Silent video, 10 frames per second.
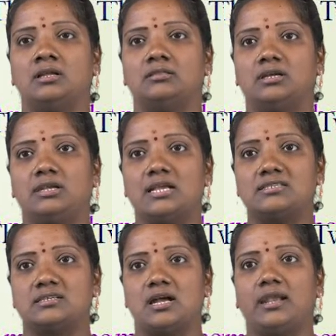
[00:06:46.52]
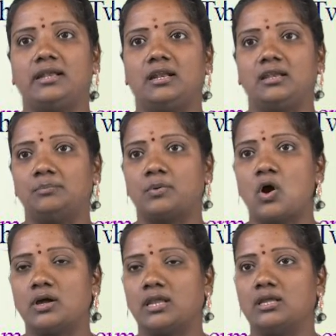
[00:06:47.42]
The text written in
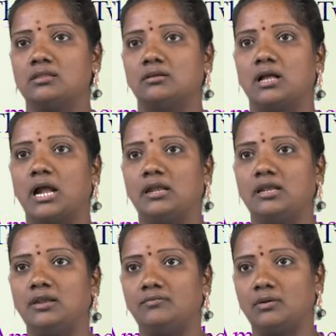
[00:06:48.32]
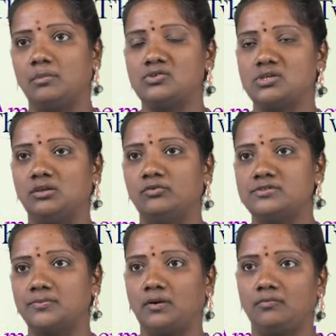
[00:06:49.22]
Prakrit contain information
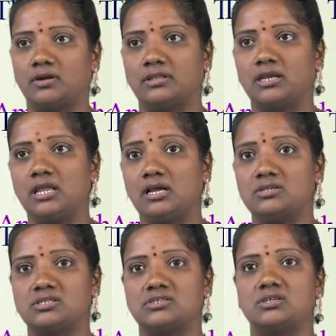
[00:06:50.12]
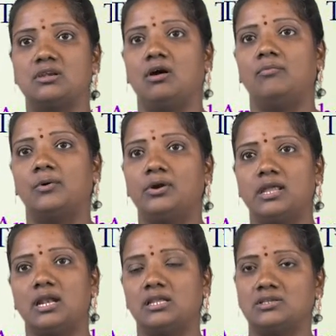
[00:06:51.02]
useful for the reconstruction of
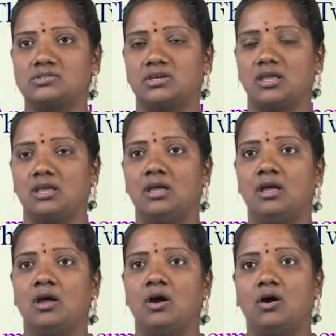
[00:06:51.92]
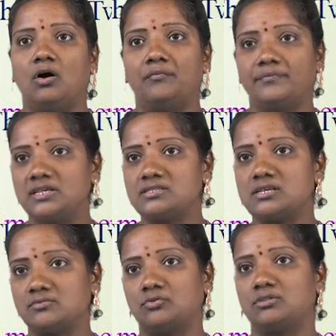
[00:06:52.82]
political history of
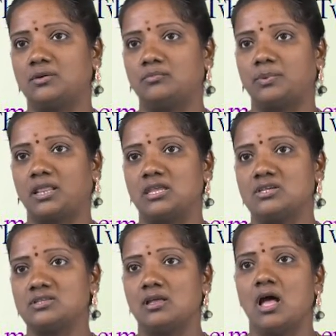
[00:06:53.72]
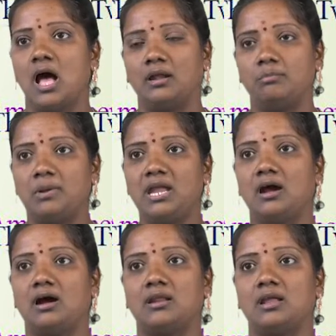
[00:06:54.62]
Eastern Uttar Pradesh and
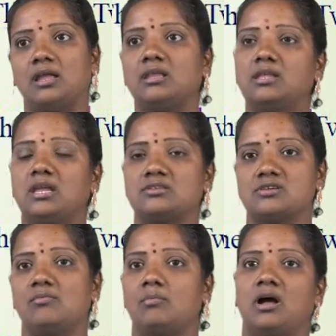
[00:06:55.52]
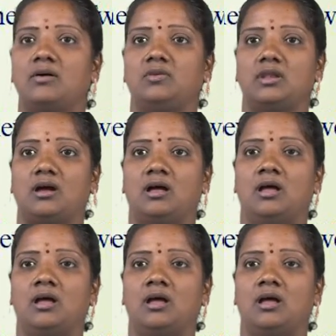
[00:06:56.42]
Bihar in the age of Mahavira.